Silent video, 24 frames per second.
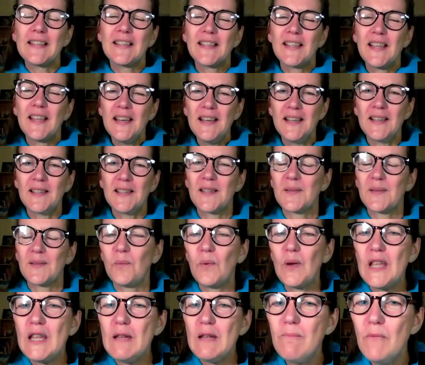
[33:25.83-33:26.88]

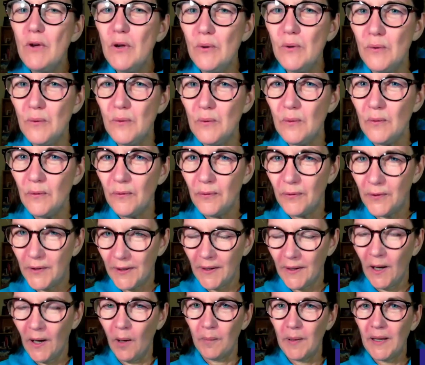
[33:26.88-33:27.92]
since we
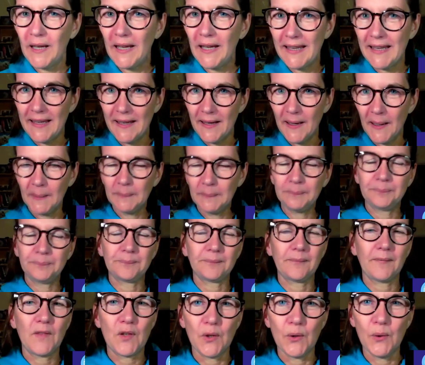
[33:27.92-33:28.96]
moved up here
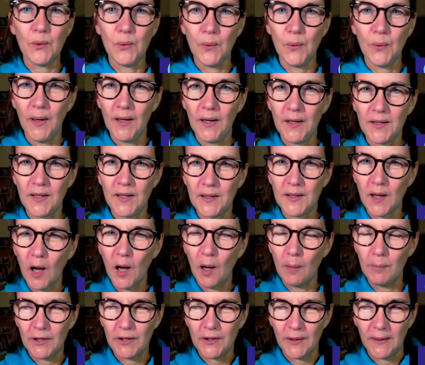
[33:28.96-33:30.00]
to, uh, to
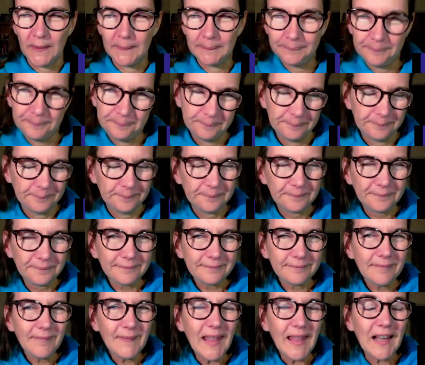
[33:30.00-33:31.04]
Derbyshire,
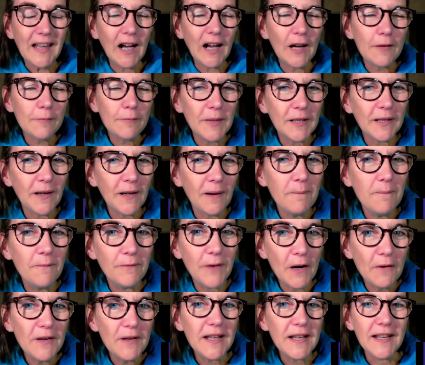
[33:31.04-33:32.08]
I've
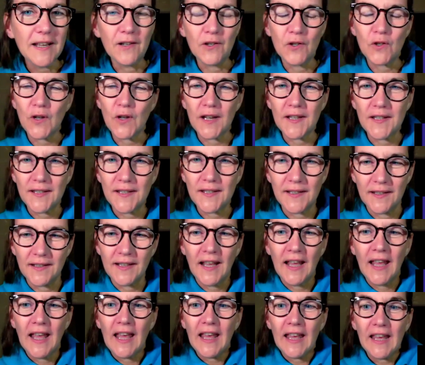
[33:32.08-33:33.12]
become very
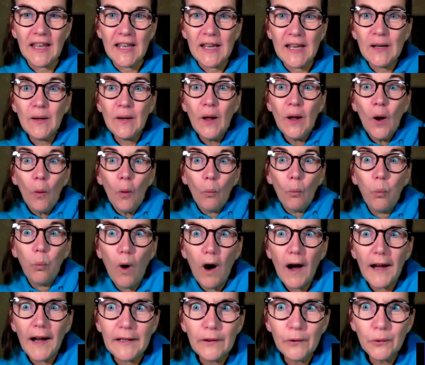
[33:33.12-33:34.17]
interested in
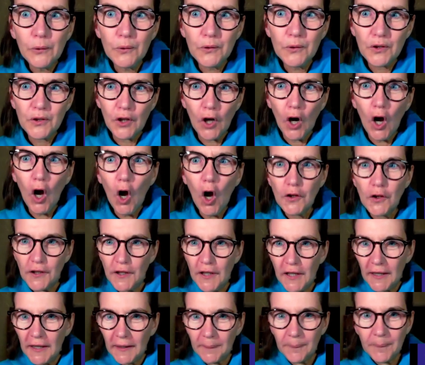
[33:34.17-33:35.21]
wild
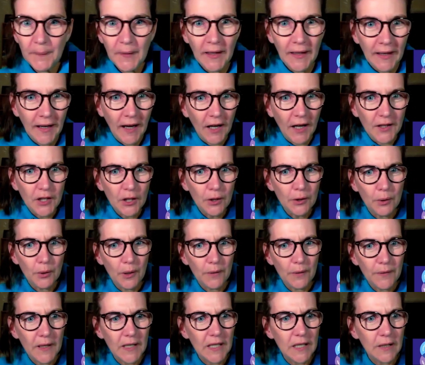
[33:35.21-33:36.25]
gardening. I don't
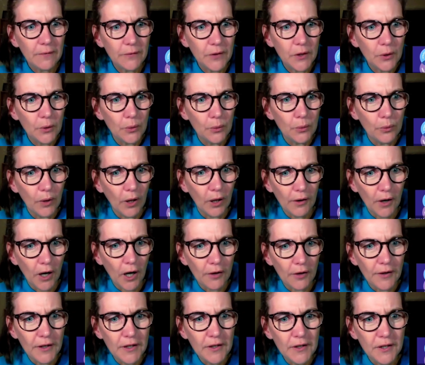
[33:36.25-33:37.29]
know if any of you
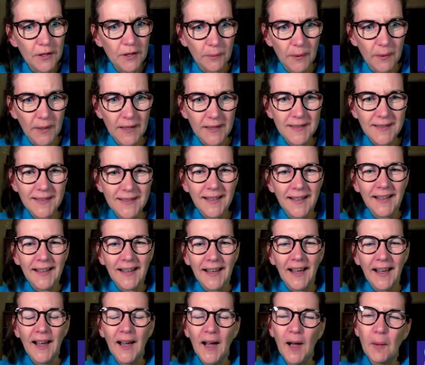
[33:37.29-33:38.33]
are, are into it,
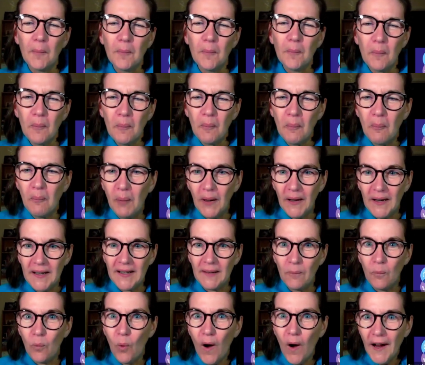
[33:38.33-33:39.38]
um,
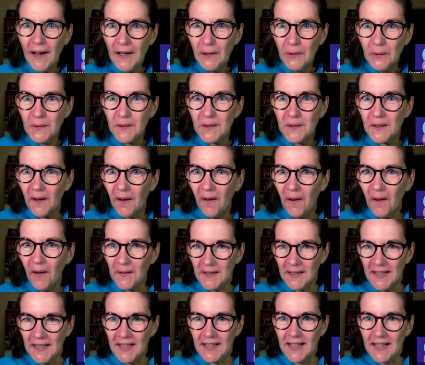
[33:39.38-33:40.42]
but wild
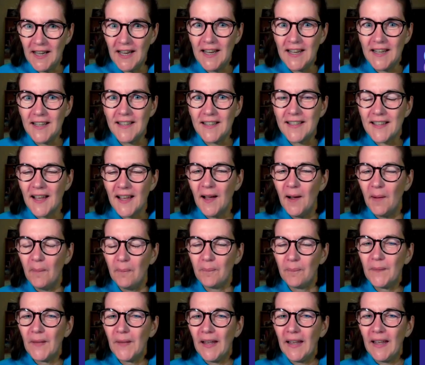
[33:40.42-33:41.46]
gardening is,
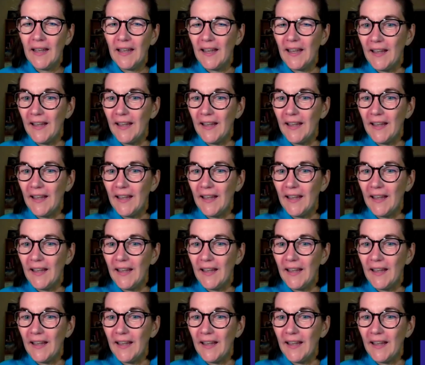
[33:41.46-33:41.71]
um,